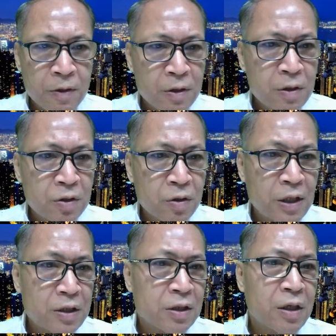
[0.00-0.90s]
So the
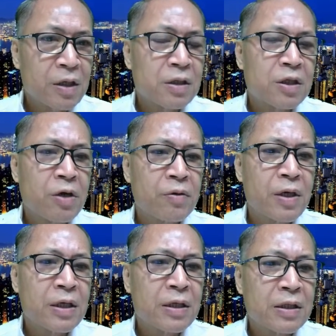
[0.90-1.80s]
stainless steel
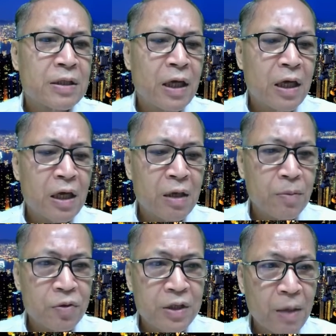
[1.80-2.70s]
is
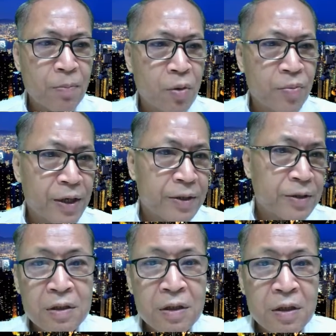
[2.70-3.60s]
most appropriate.
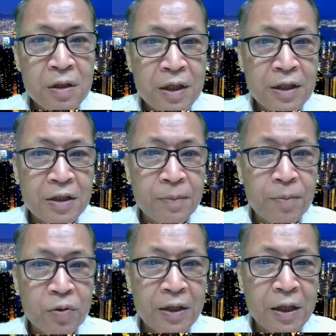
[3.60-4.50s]
This is a
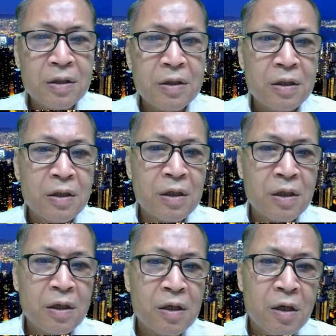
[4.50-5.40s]
protecting
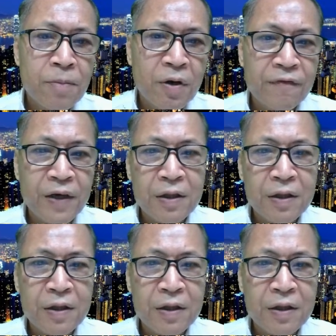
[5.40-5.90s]
polythene.